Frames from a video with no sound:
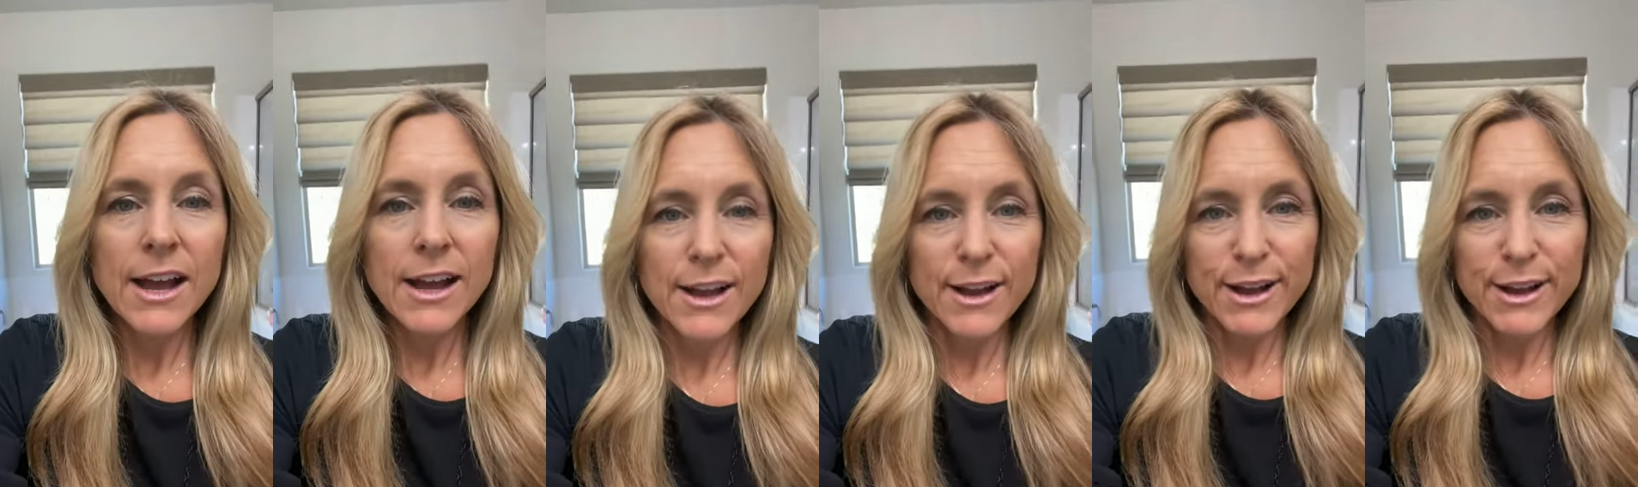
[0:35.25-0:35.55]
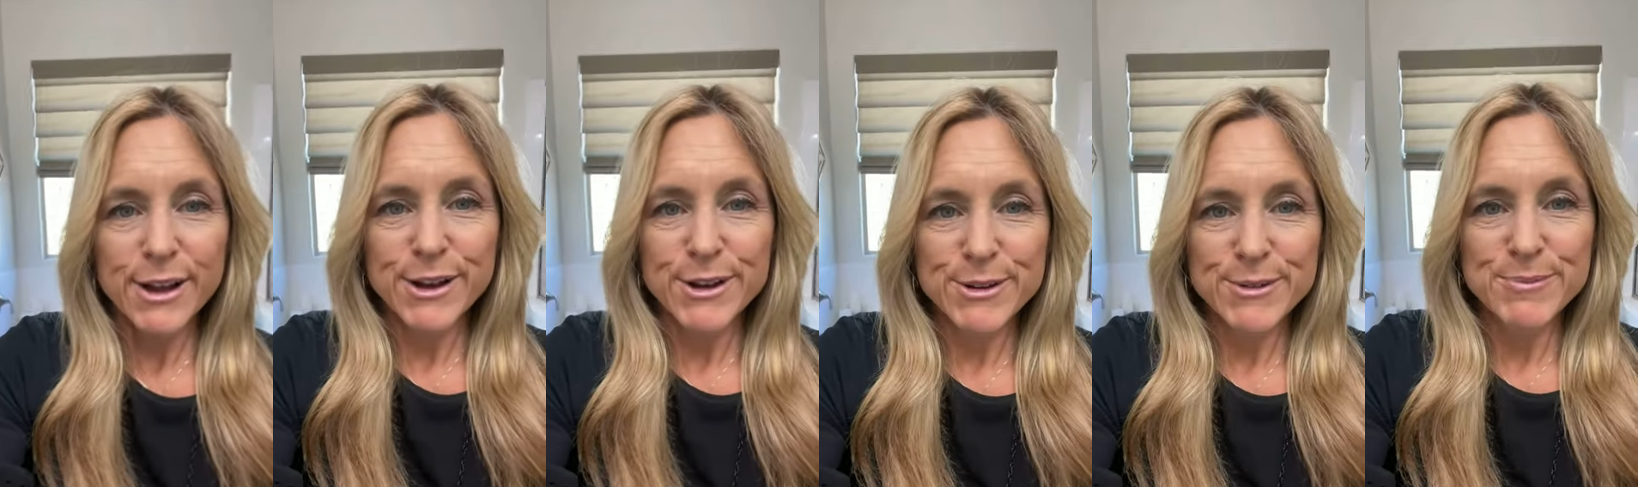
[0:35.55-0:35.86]

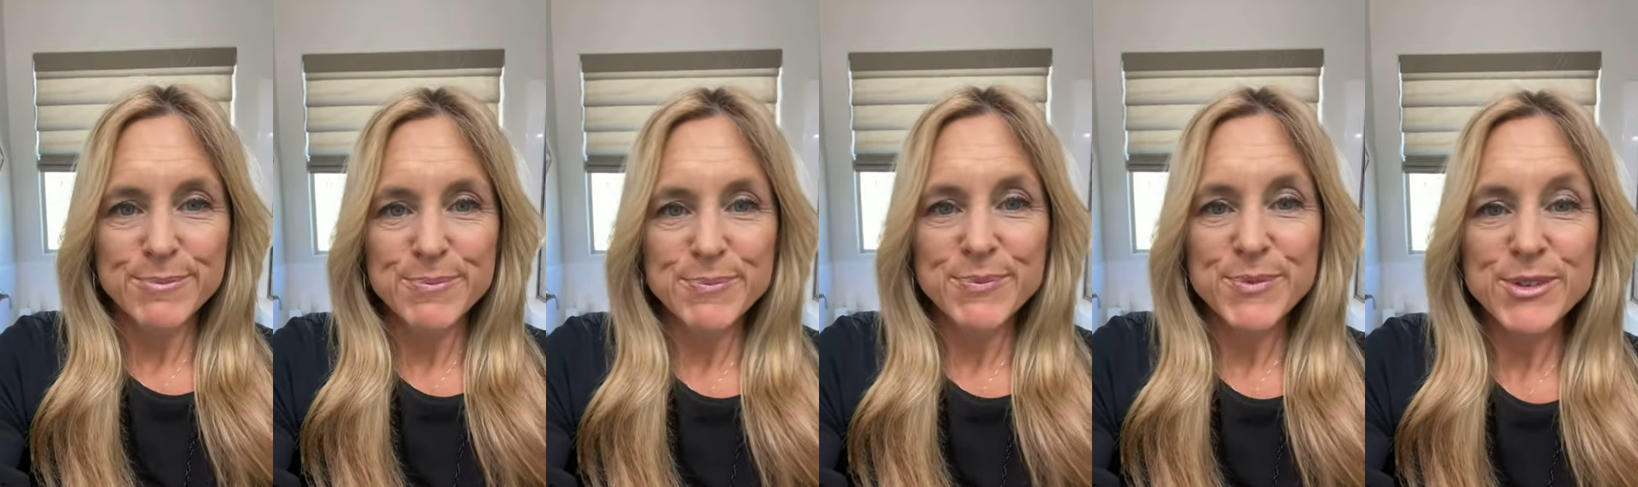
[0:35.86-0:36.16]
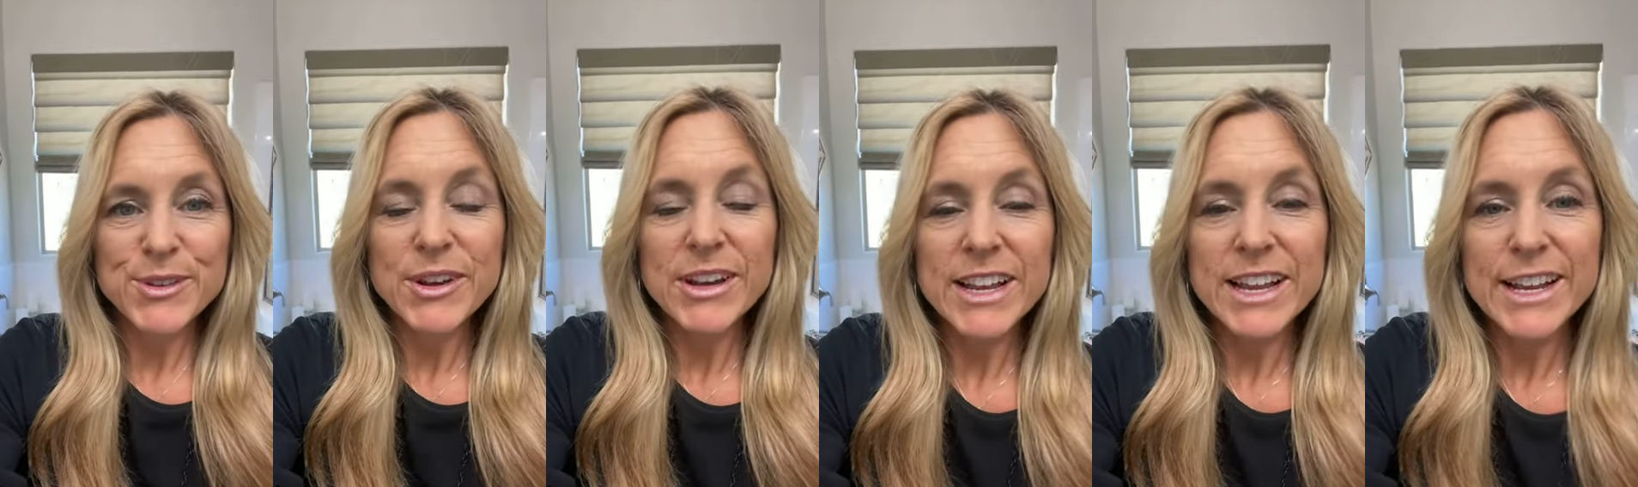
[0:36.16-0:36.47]
um,
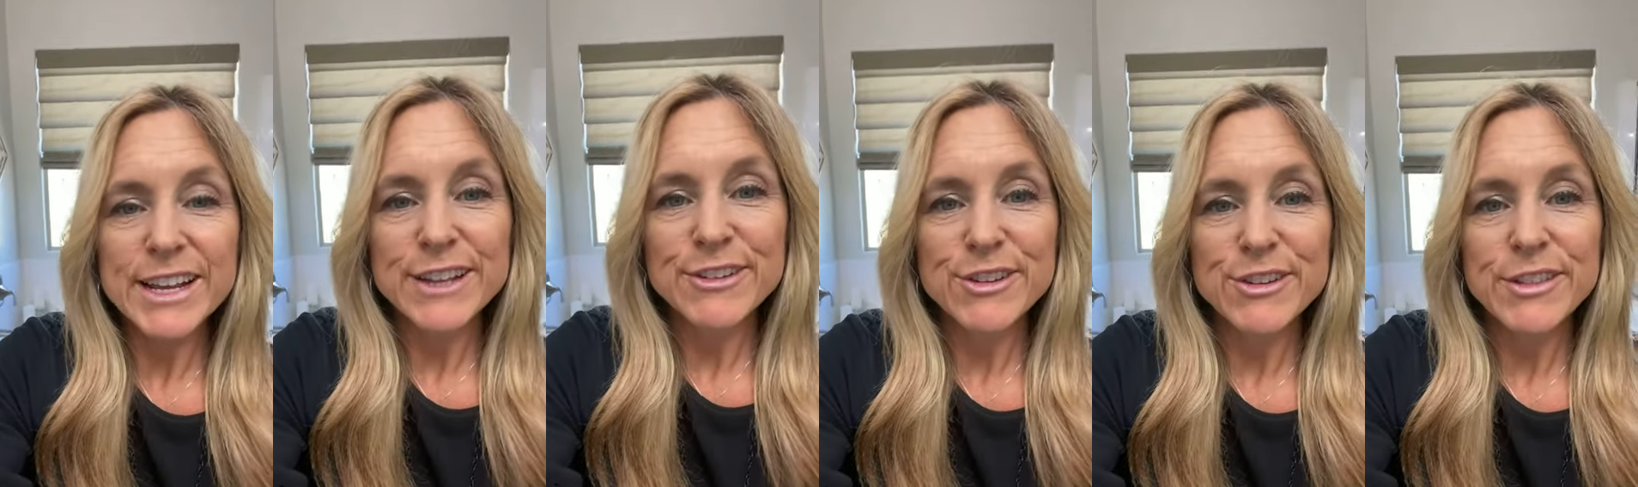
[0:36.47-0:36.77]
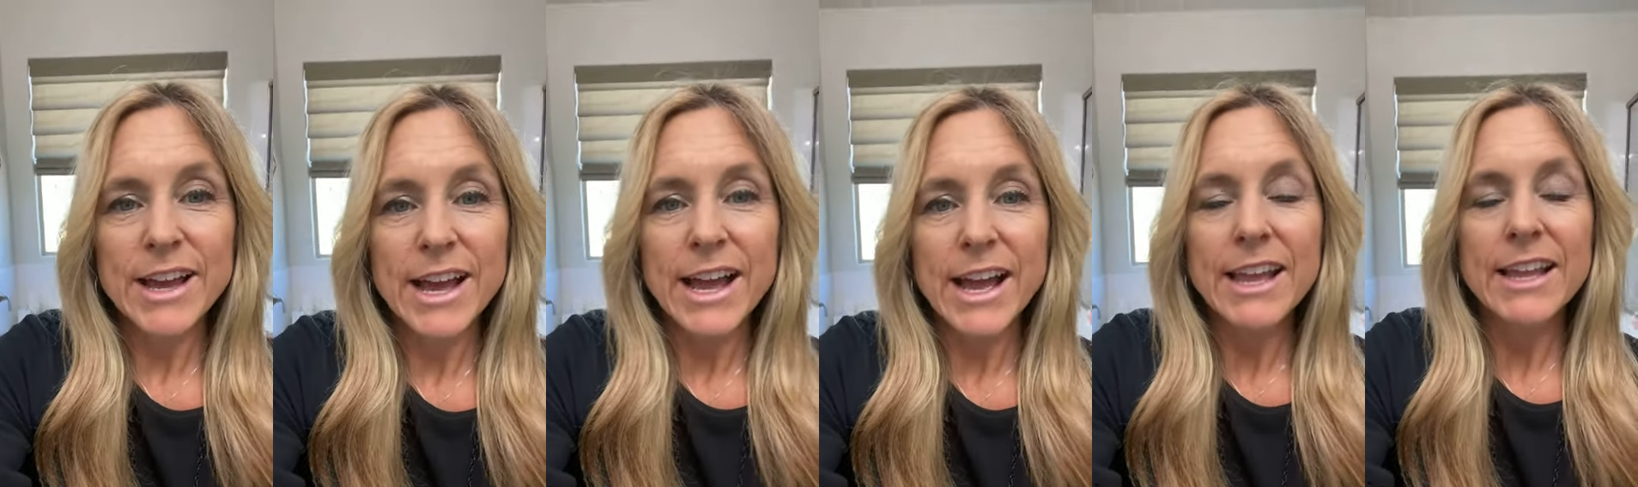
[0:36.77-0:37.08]
so I kind of do
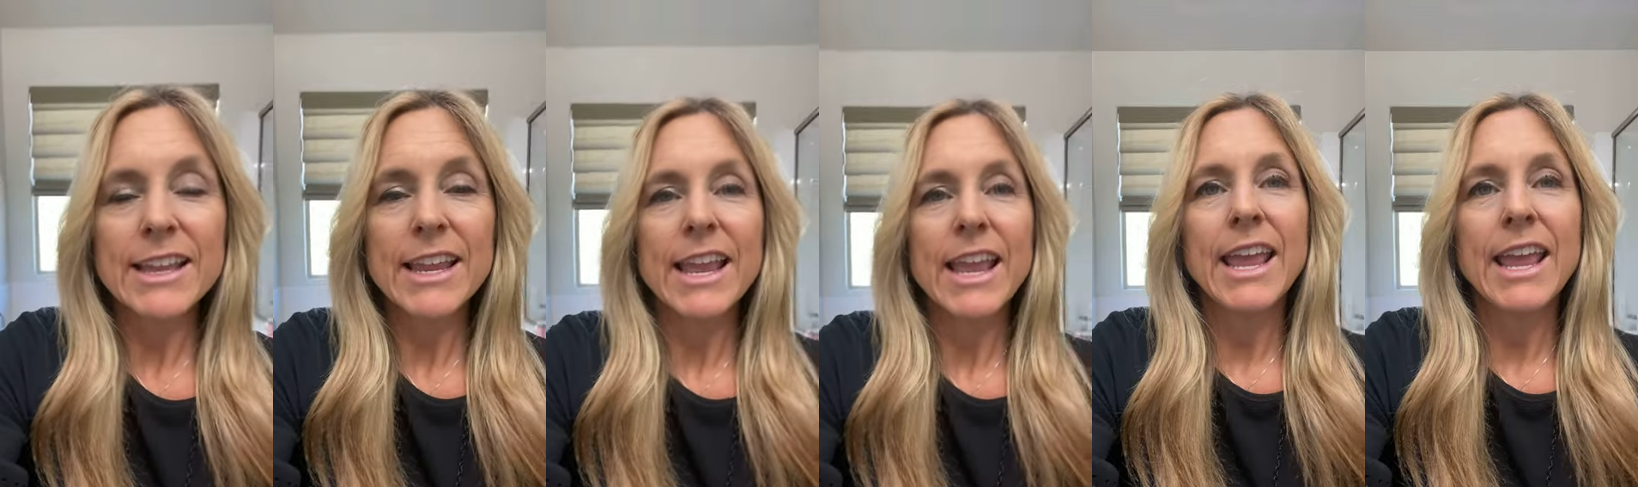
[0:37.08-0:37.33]
that